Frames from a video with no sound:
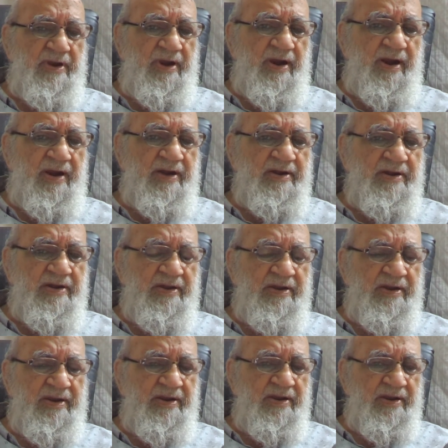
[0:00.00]
and
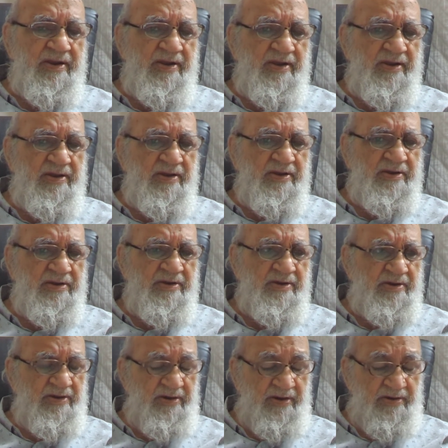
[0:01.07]
he,
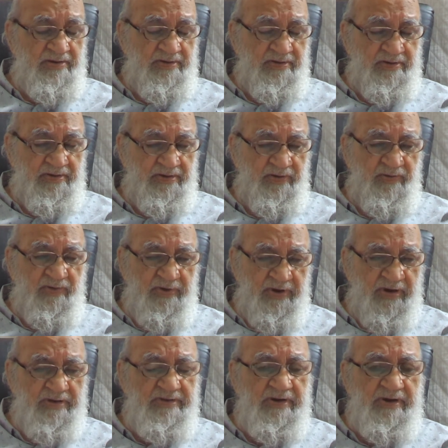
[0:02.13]
even
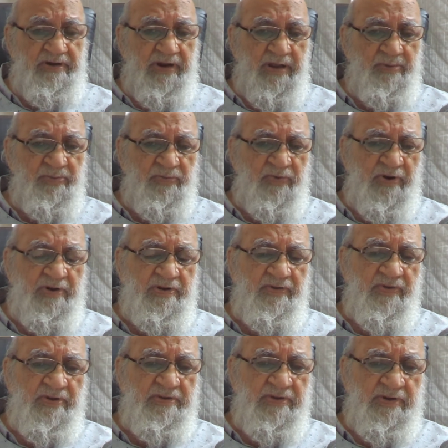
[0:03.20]
at that time,
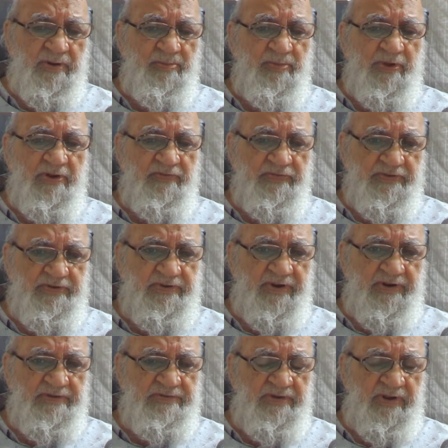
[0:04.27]
whatever the number of
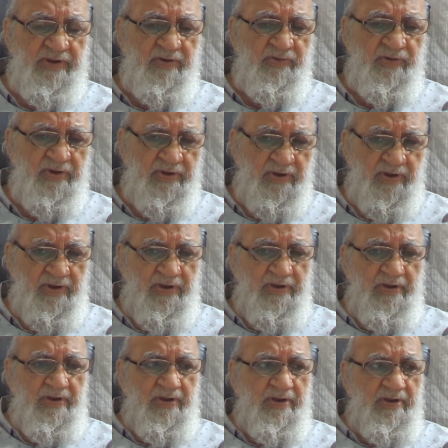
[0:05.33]
states or even
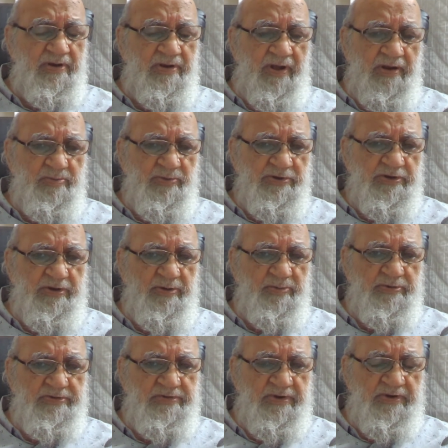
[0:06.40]

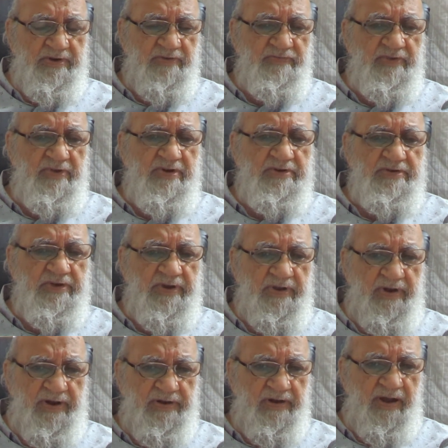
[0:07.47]
non-Muslim states, if there is a
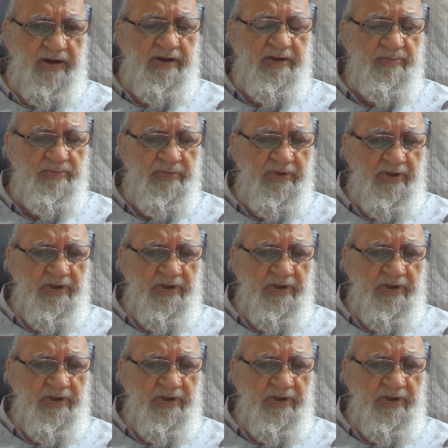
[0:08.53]
great alim,